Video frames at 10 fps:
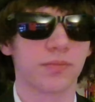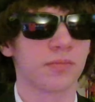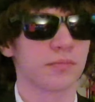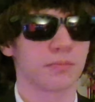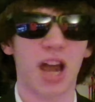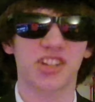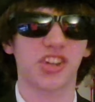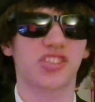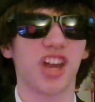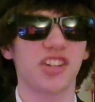My
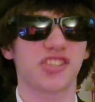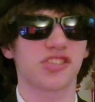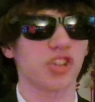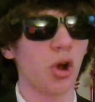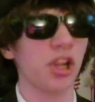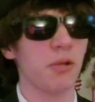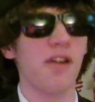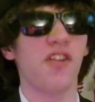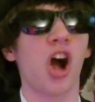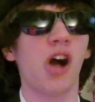success solely
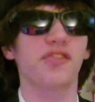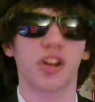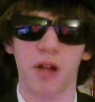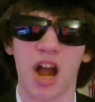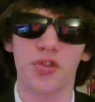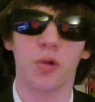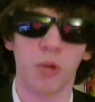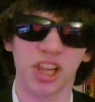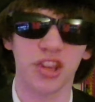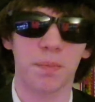revolves around the
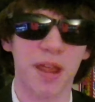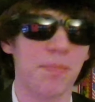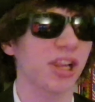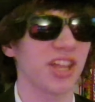will of the people,